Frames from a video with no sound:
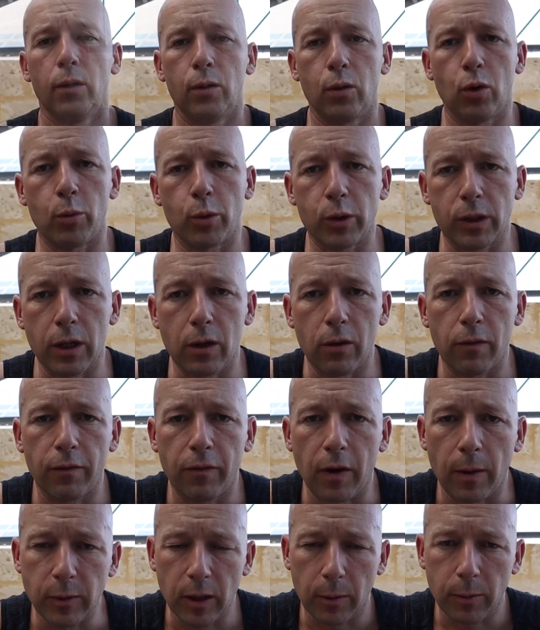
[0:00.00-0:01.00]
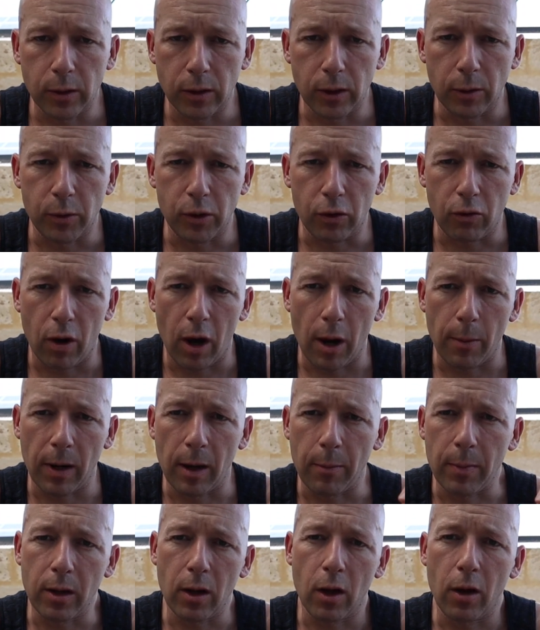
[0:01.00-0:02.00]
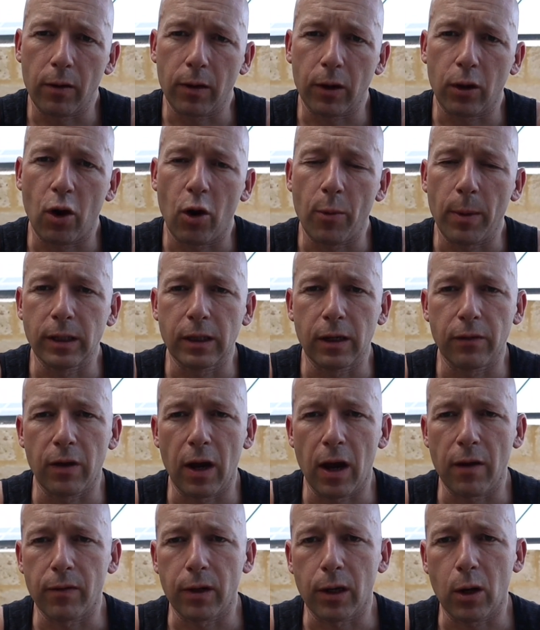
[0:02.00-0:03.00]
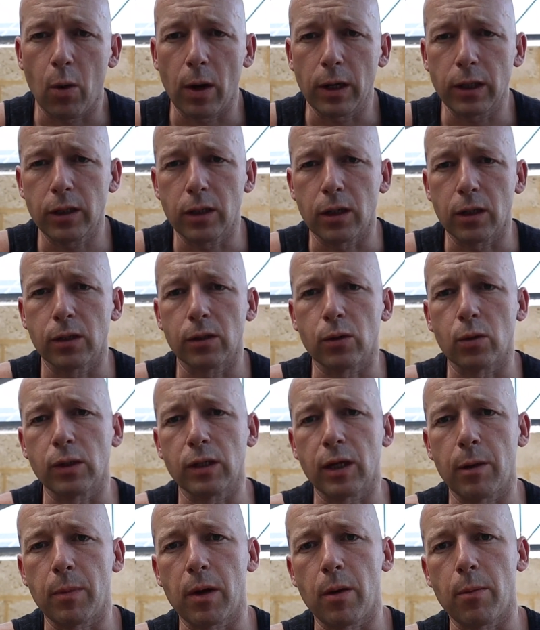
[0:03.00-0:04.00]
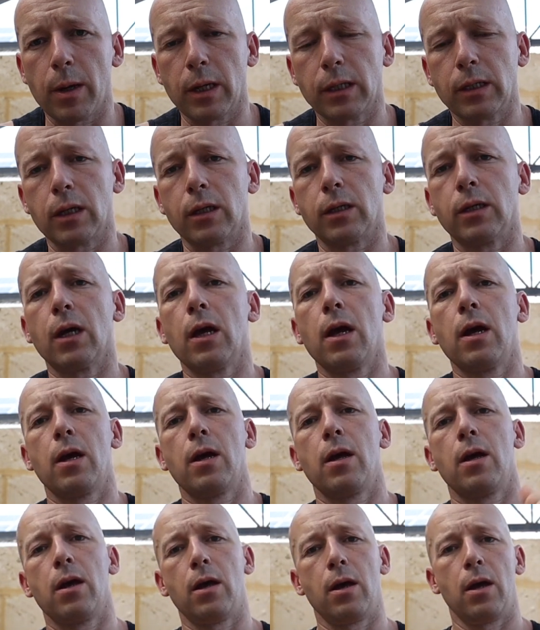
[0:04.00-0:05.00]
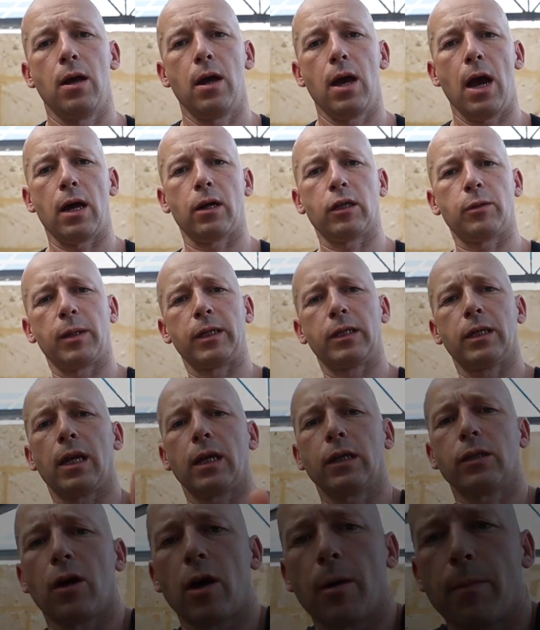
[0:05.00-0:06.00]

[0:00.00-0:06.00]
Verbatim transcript: Normal deal, thumbs up and subscribe. Let me know in the comments if you have any questions or send me a message. And I'll speak to you next